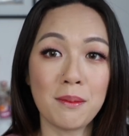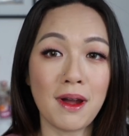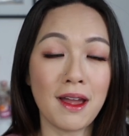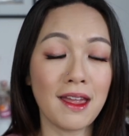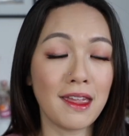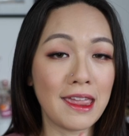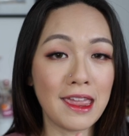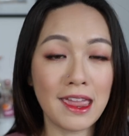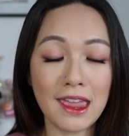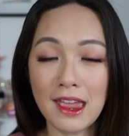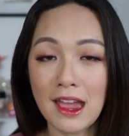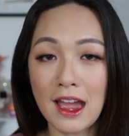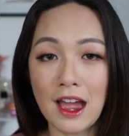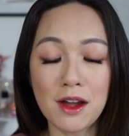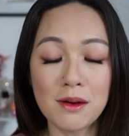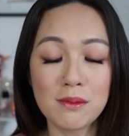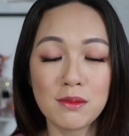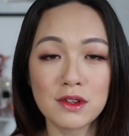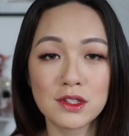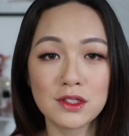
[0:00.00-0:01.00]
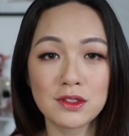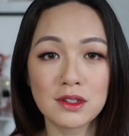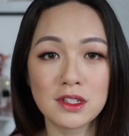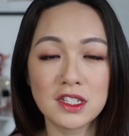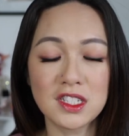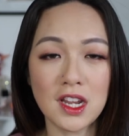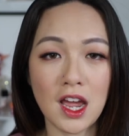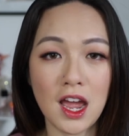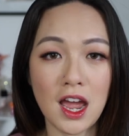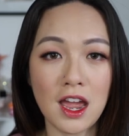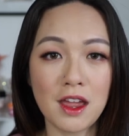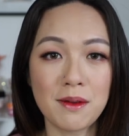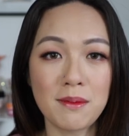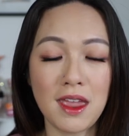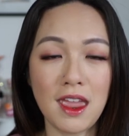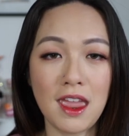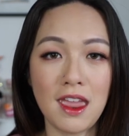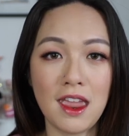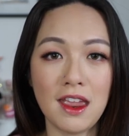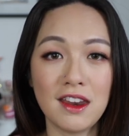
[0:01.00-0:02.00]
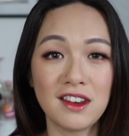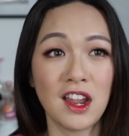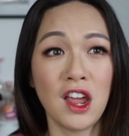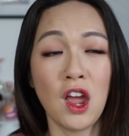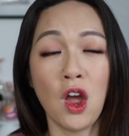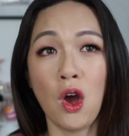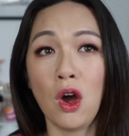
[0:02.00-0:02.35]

my hair out most of the time and